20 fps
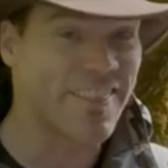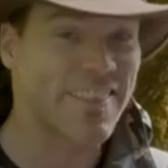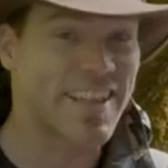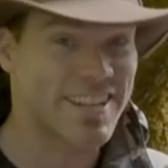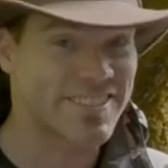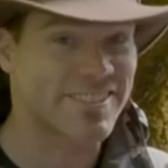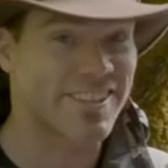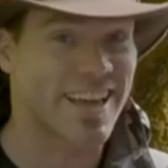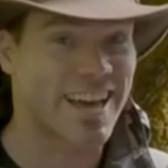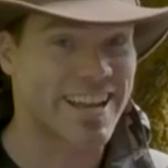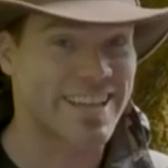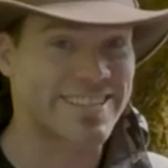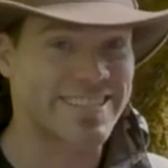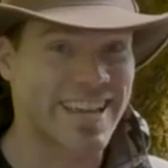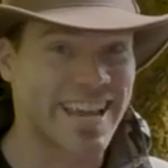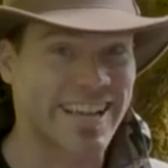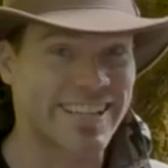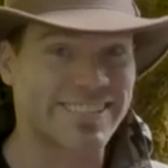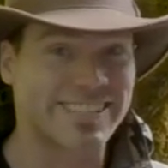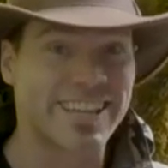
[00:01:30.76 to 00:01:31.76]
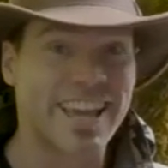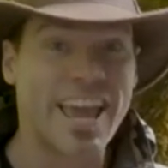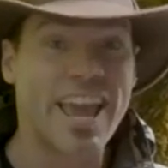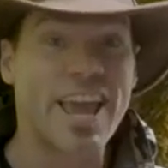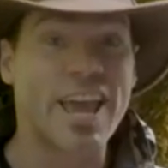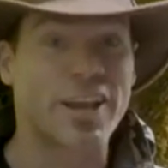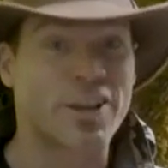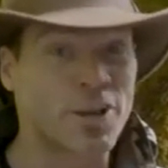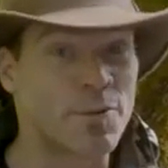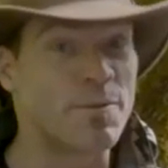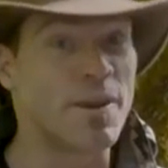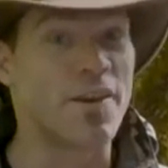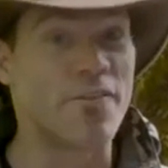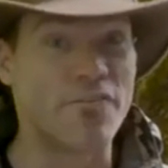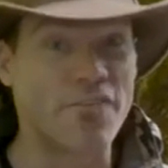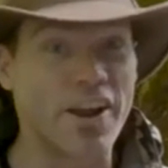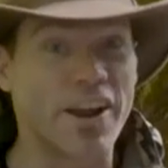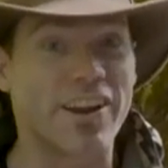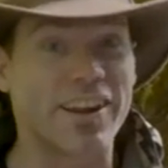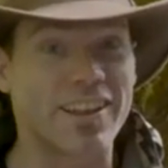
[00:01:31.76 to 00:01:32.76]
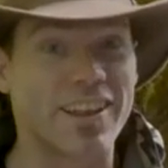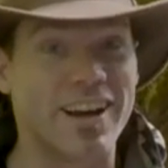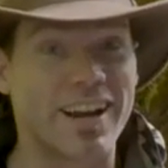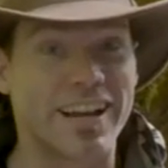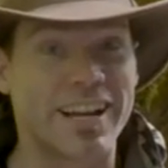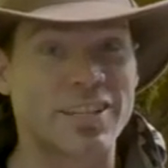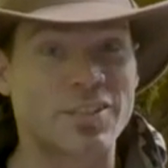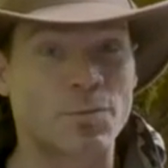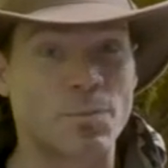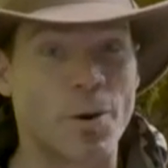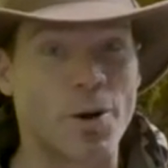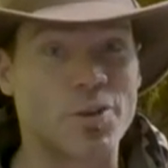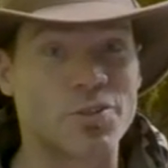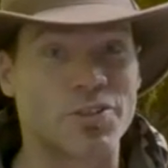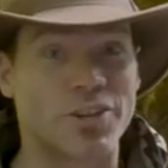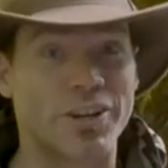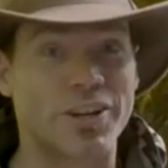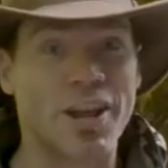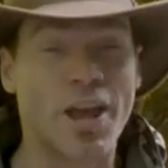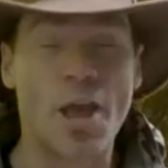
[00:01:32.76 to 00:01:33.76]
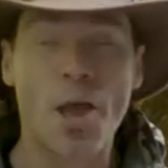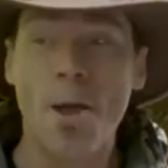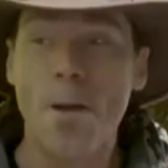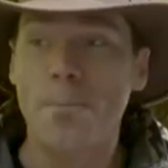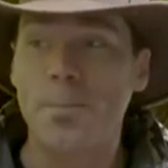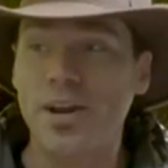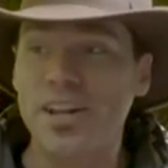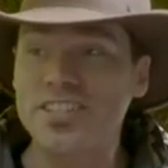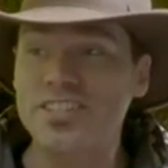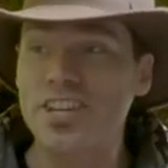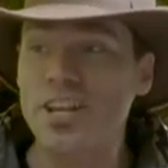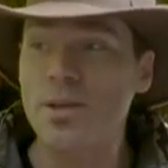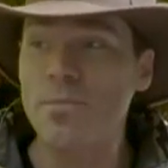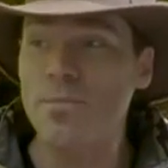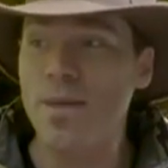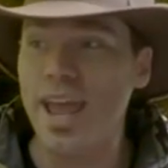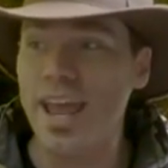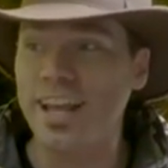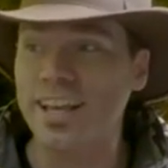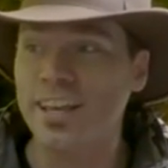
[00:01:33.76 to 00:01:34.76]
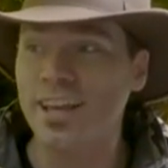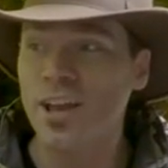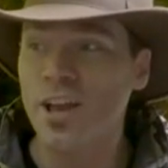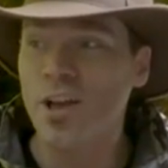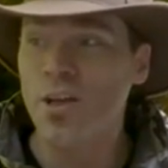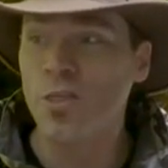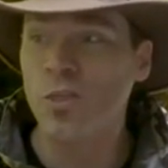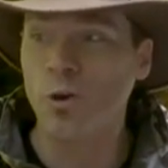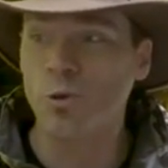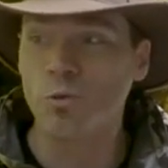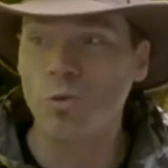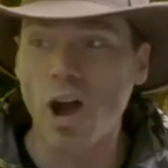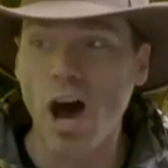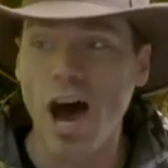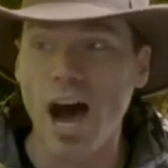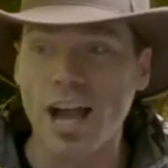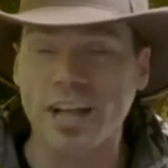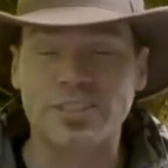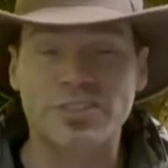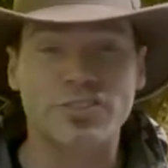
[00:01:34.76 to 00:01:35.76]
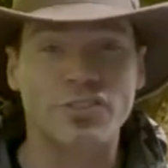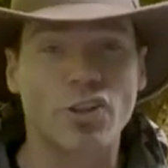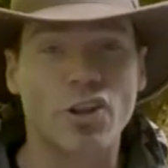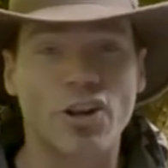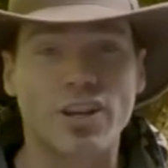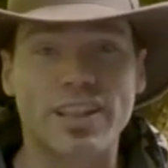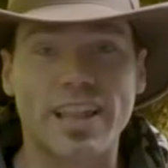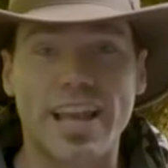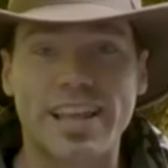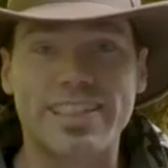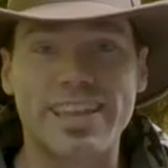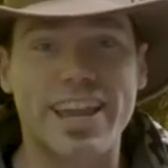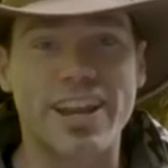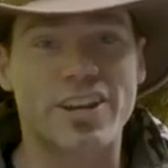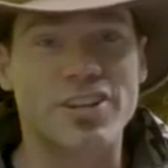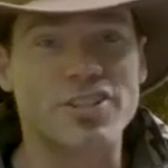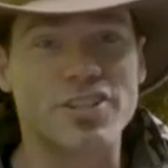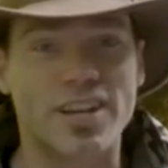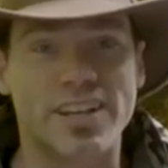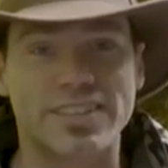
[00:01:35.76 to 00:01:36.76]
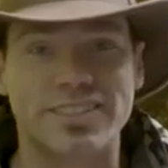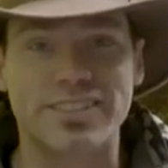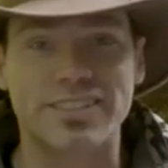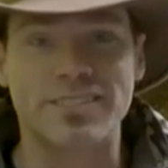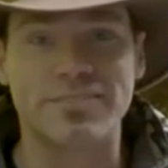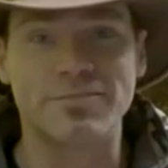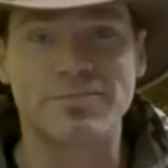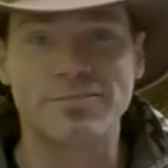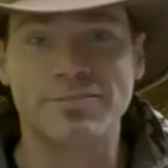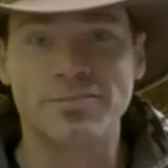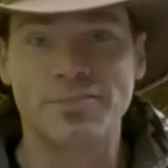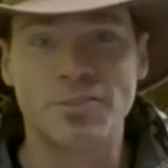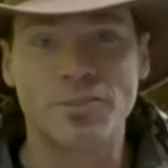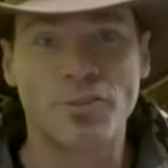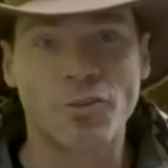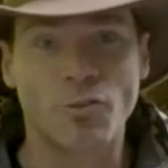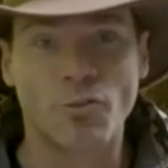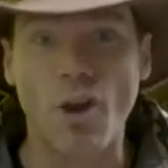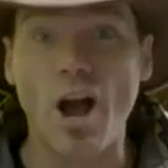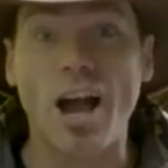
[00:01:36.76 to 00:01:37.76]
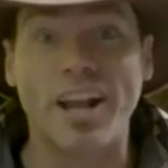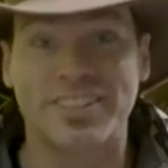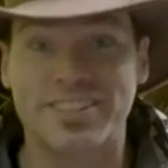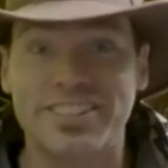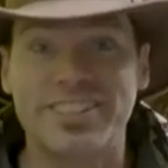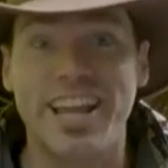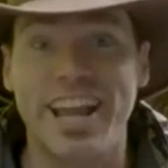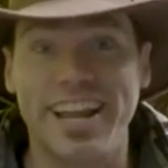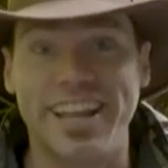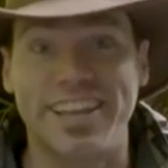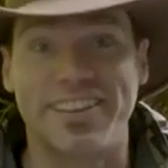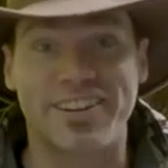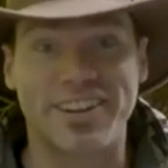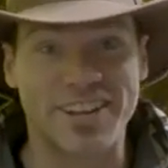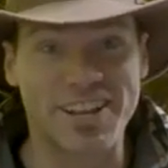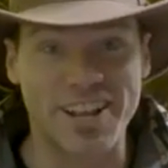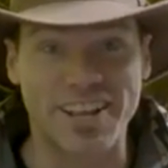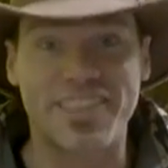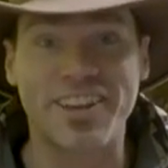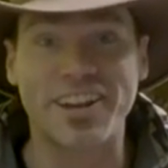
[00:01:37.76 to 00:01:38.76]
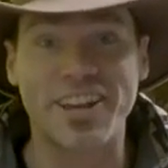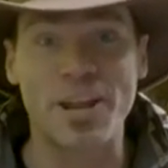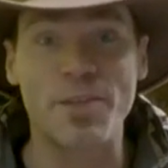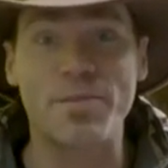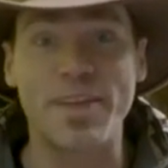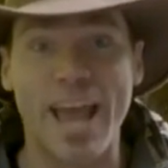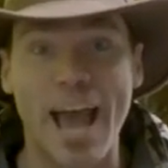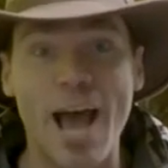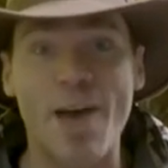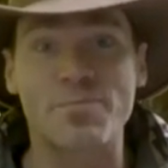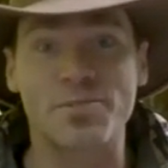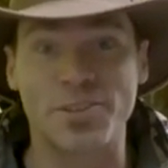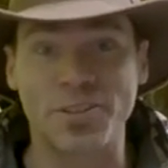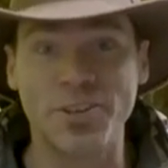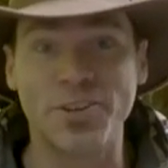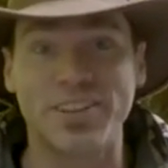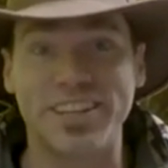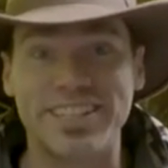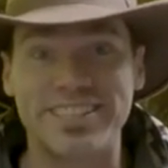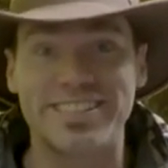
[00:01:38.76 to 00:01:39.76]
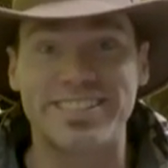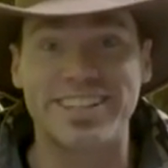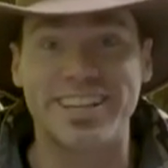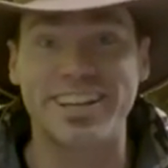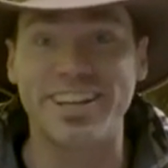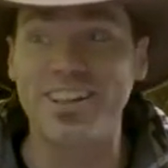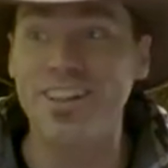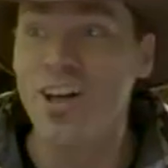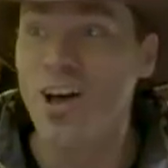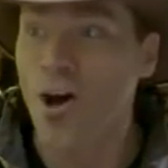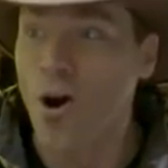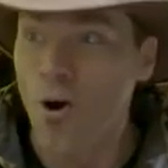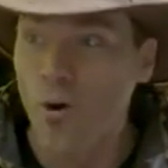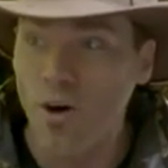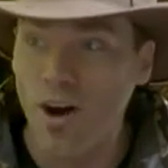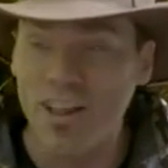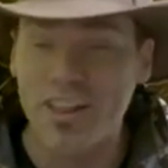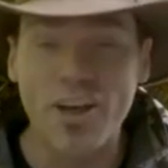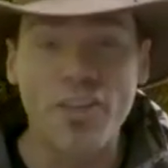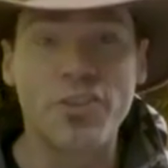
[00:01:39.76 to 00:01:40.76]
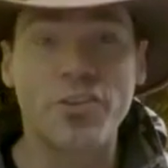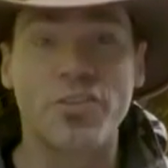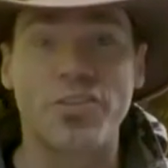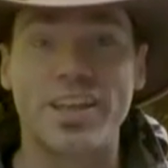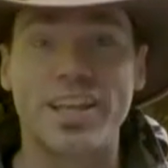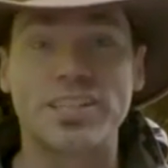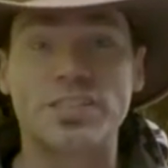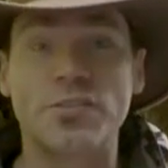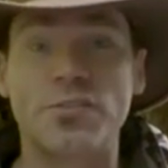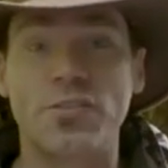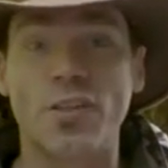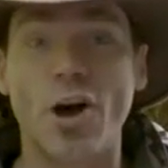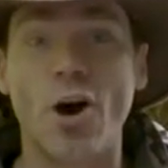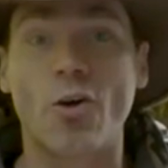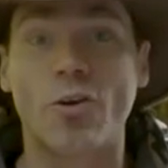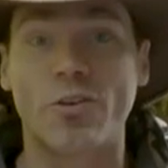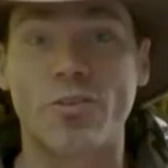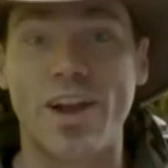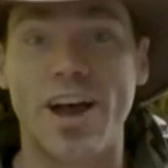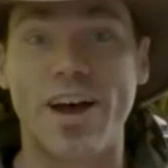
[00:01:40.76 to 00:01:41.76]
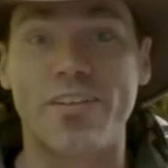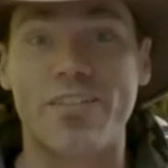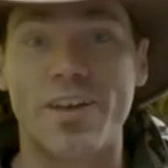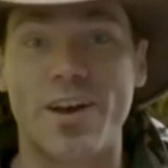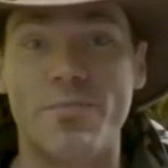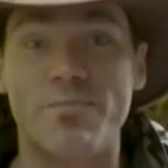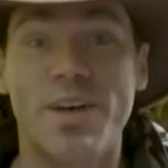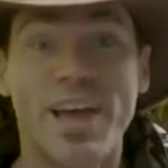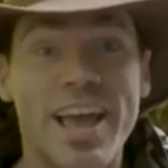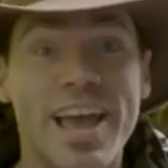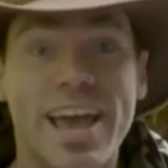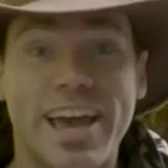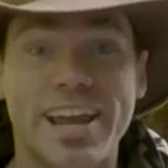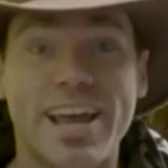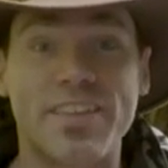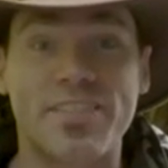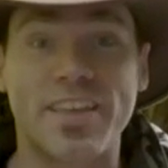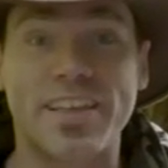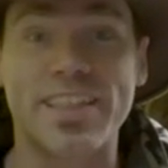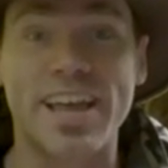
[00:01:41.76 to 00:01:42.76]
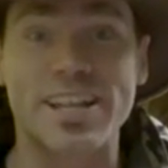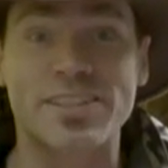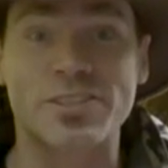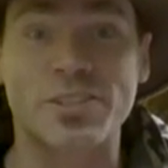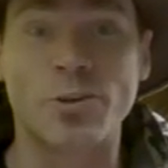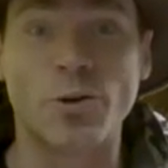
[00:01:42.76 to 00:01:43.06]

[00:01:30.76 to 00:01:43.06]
That's a lot of ticks. It could be a very long exposure, but it's gonna make the rocks look like they are just rock steady. They're gonna be absolutely still while other things flow around them, and I think that's